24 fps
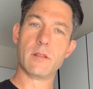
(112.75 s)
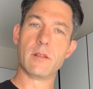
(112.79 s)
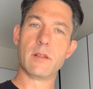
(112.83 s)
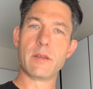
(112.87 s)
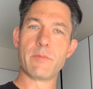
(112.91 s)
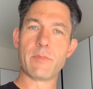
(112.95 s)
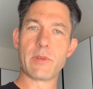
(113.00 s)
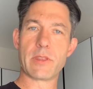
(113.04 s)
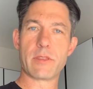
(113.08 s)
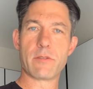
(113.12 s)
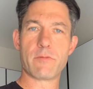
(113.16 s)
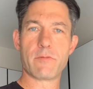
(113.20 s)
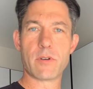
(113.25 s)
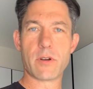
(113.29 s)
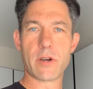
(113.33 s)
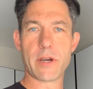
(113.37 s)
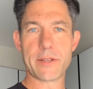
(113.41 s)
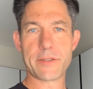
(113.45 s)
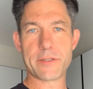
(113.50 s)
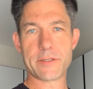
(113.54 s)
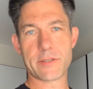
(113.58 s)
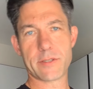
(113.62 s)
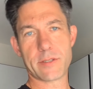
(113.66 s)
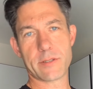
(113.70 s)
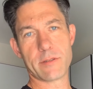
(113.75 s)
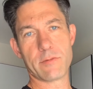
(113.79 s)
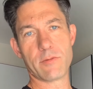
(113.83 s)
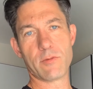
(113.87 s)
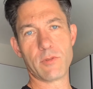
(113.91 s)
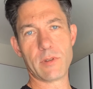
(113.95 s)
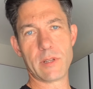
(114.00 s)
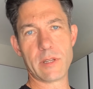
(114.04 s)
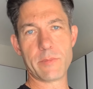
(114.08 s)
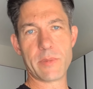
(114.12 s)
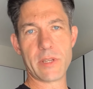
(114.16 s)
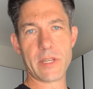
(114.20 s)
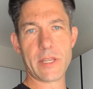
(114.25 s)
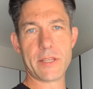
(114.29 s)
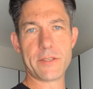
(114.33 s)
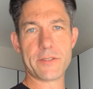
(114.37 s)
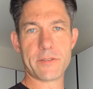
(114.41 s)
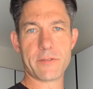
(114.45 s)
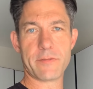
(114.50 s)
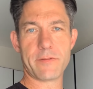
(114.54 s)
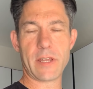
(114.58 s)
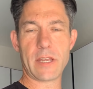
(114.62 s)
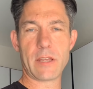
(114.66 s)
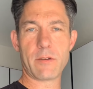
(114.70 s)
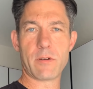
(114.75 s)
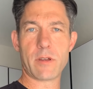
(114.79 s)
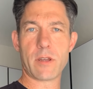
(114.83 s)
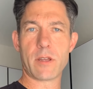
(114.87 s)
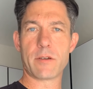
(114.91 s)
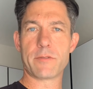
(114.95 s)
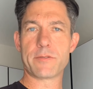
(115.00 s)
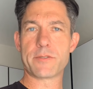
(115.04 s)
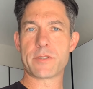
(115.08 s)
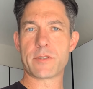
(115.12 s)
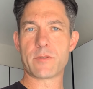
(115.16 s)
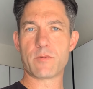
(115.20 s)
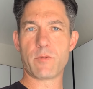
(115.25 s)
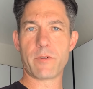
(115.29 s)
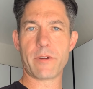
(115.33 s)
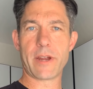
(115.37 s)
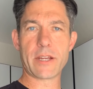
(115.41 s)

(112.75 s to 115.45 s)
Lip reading: limit the rights or liberties of anyone else,